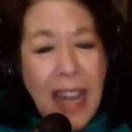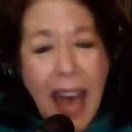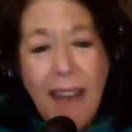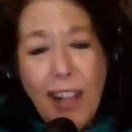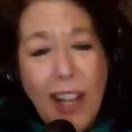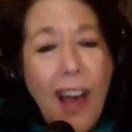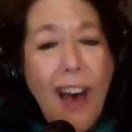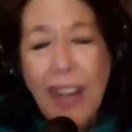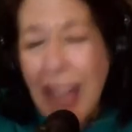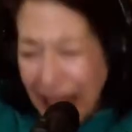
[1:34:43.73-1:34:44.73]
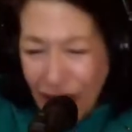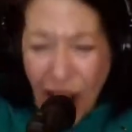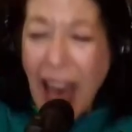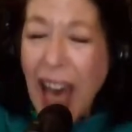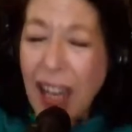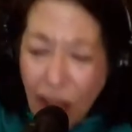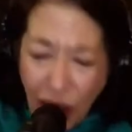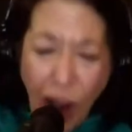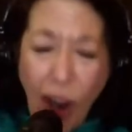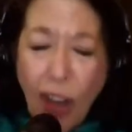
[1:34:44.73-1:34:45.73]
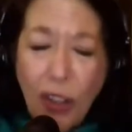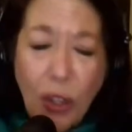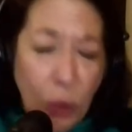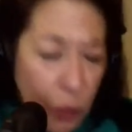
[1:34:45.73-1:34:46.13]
Avalon, I tried to call you,